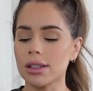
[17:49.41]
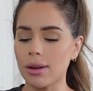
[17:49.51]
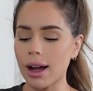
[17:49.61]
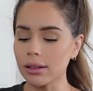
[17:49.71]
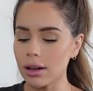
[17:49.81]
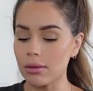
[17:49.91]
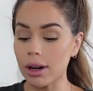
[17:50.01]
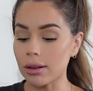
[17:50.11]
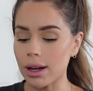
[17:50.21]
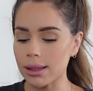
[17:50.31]
So I don't know
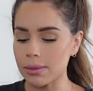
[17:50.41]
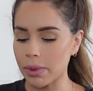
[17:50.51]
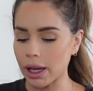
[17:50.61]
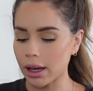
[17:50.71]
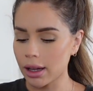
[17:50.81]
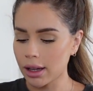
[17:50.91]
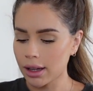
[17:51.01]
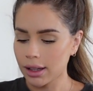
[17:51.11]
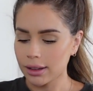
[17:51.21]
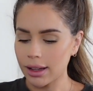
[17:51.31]
what it was, but
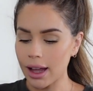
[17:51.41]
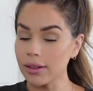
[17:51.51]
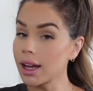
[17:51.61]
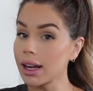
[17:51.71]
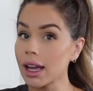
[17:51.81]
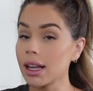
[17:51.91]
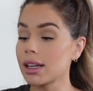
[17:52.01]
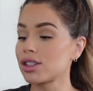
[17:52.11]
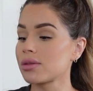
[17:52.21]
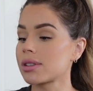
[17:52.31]
I haven't had any
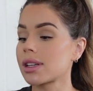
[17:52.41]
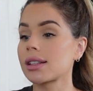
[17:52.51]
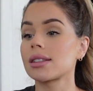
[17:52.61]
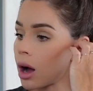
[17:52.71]
issues since.